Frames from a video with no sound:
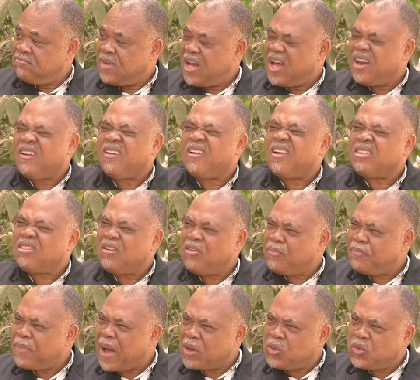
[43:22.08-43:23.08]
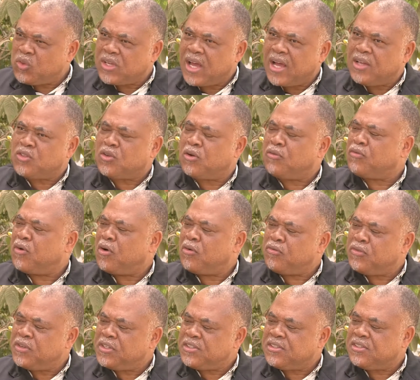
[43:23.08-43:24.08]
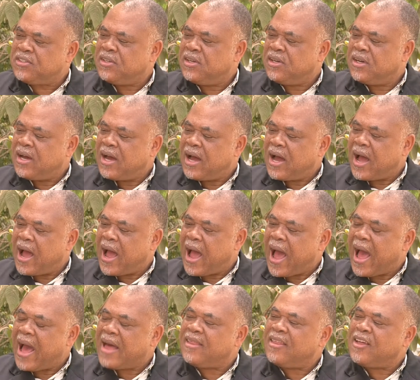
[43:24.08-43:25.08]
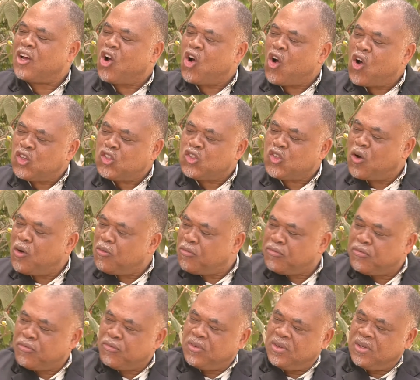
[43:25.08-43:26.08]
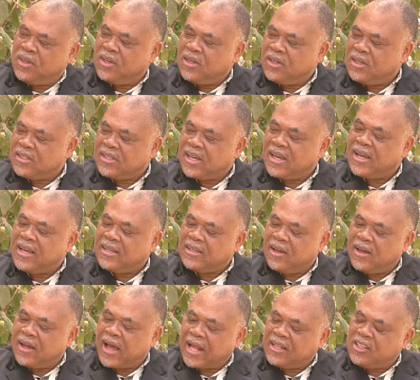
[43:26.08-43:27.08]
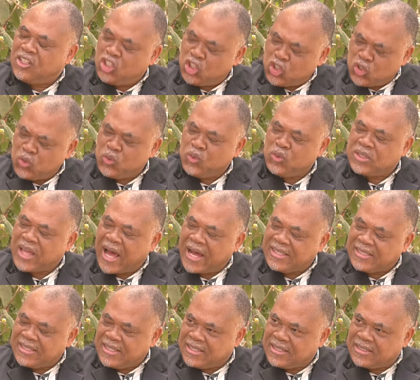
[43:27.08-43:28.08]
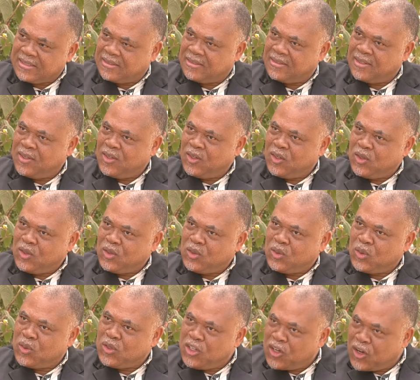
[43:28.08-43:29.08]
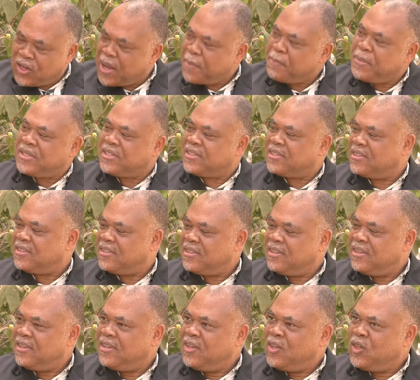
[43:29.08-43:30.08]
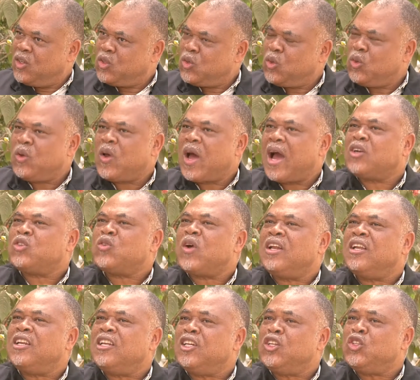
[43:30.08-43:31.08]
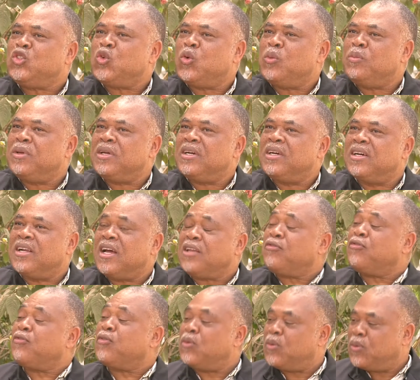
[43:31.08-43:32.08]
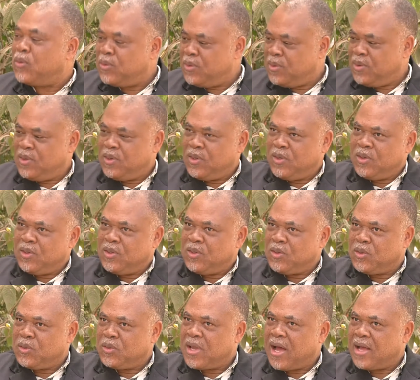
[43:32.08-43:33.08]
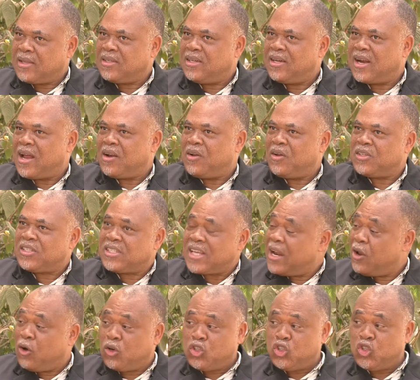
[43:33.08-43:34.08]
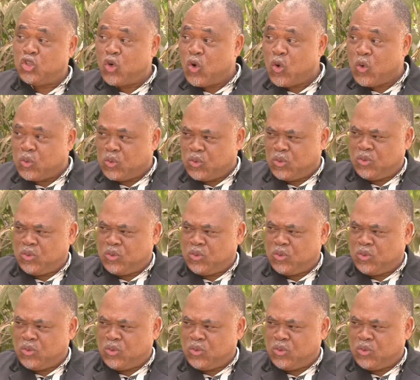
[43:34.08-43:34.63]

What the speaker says: A lot of perquisites of office are the cost of additional taxation to the other person. So you actually need to be grateful to that groundnut seller on the road